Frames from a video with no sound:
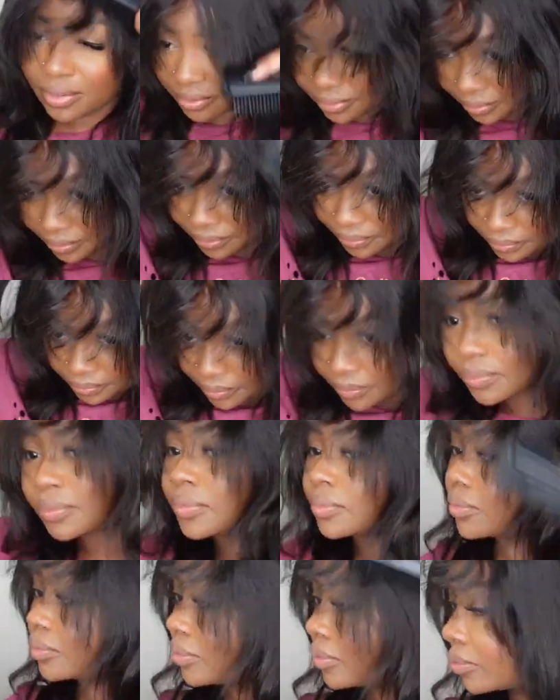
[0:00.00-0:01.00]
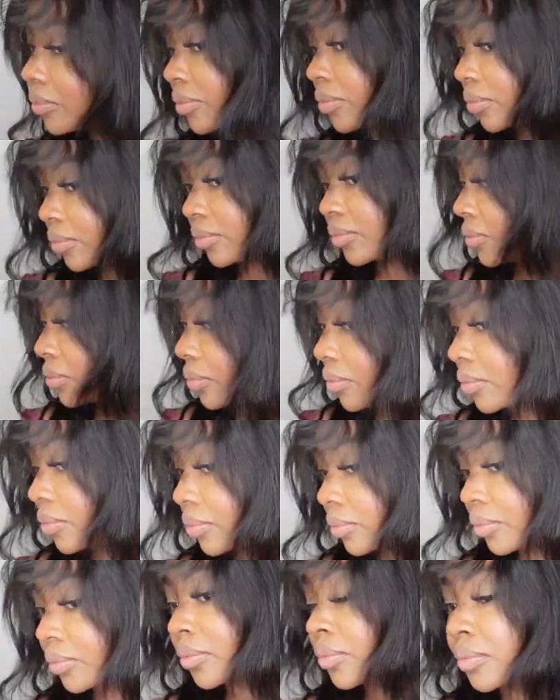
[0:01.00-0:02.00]
I believe I received a
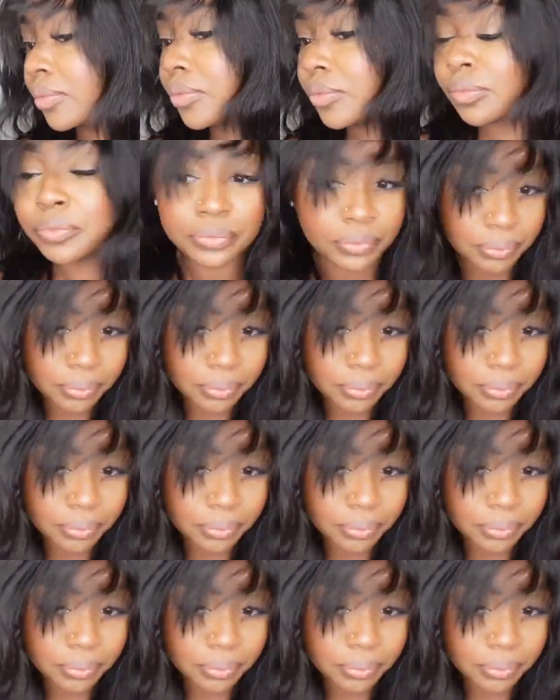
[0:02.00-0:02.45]
size